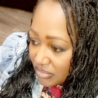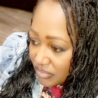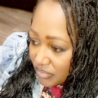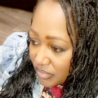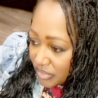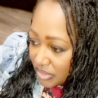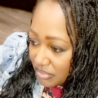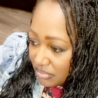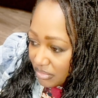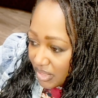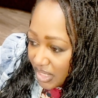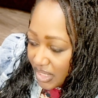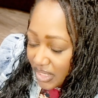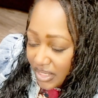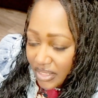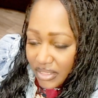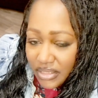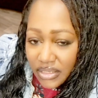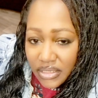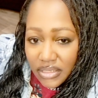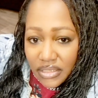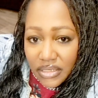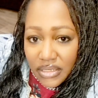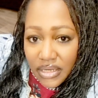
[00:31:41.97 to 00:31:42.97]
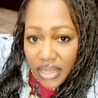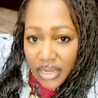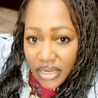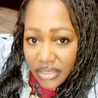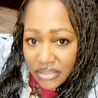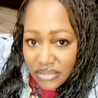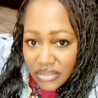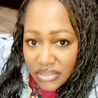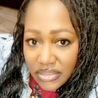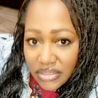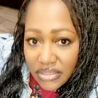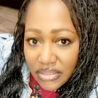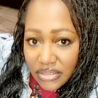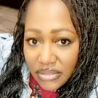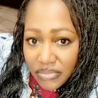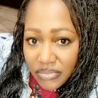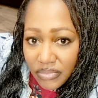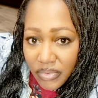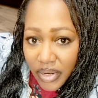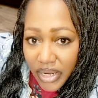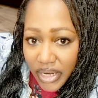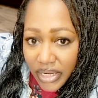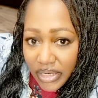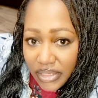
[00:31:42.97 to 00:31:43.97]
remain connected,
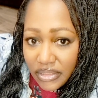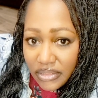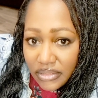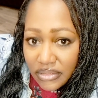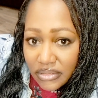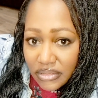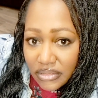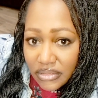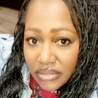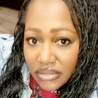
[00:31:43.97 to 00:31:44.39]
right?